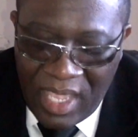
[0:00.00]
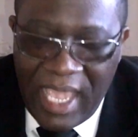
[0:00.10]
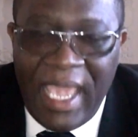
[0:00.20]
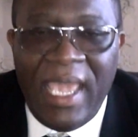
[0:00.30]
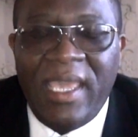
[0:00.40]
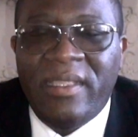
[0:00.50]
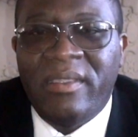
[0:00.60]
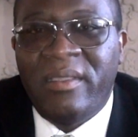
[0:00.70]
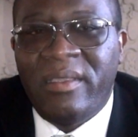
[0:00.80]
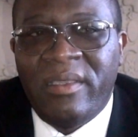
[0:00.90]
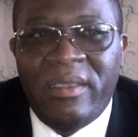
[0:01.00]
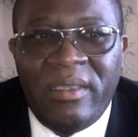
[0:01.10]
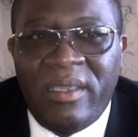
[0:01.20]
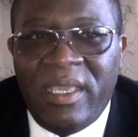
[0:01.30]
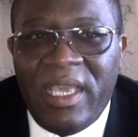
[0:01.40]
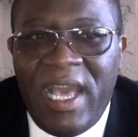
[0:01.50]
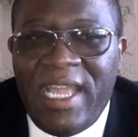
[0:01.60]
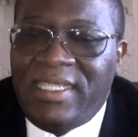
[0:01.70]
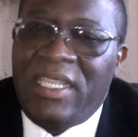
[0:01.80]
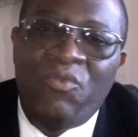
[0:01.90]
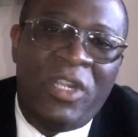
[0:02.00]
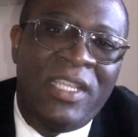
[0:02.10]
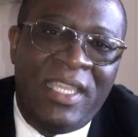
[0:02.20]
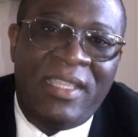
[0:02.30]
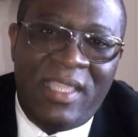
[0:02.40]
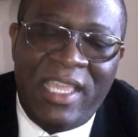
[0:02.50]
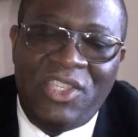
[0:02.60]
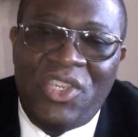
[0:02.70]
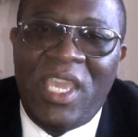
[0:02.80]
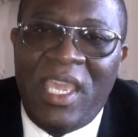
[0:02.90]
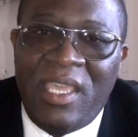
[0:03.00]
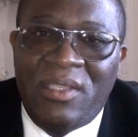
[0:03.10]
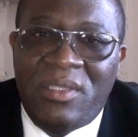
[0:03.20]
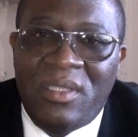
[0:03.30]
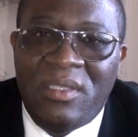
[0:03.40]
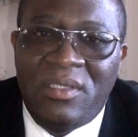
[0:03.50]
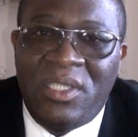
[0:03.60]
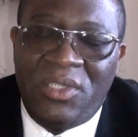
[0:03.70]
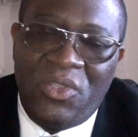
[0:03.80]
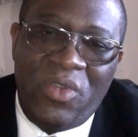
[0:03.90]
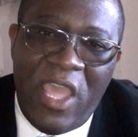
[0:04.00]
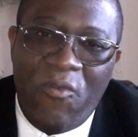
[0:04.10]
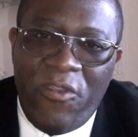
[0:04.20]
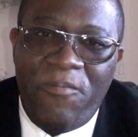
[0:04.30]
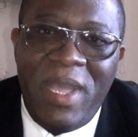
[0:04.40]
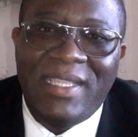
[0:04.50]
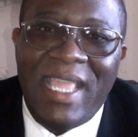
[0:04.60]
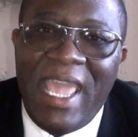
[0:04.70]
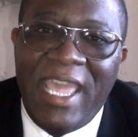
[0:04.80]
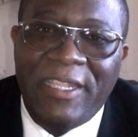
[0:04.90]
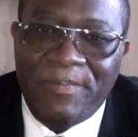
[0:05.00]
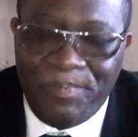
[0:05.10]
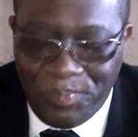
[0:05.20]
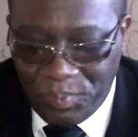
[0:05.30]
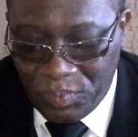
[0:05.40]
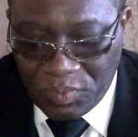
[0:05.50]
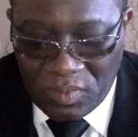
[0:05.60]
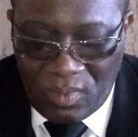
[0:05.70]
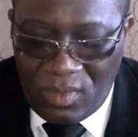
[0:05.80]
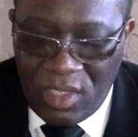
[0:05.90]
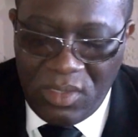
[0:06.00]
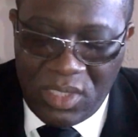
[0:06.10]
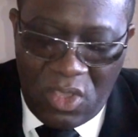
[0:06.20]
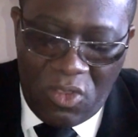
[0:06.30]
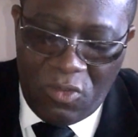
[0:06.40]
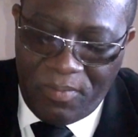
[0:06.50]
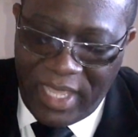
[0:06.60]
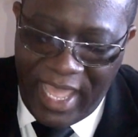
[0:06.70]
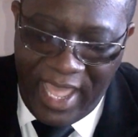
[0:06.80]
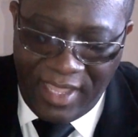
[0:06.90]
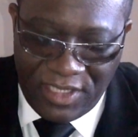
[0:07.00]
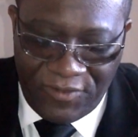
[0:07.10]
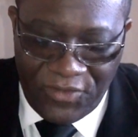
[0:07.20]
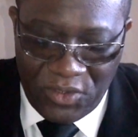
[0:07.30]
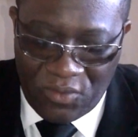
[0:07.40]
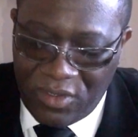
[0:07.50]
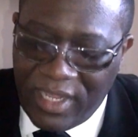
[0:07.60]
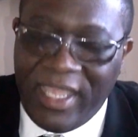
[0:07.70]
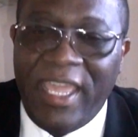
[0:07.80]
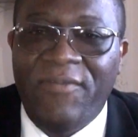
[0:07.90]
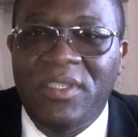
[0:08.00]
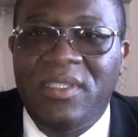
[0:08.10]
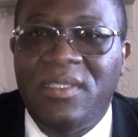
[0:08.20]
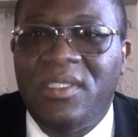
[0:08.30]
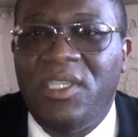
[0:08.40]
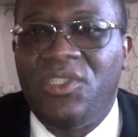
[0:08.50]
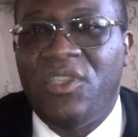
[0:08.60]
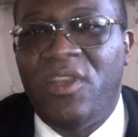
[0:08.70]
And I didn't really get that chance to do that with my dad. But at his funeral, they gave us this t-shirt.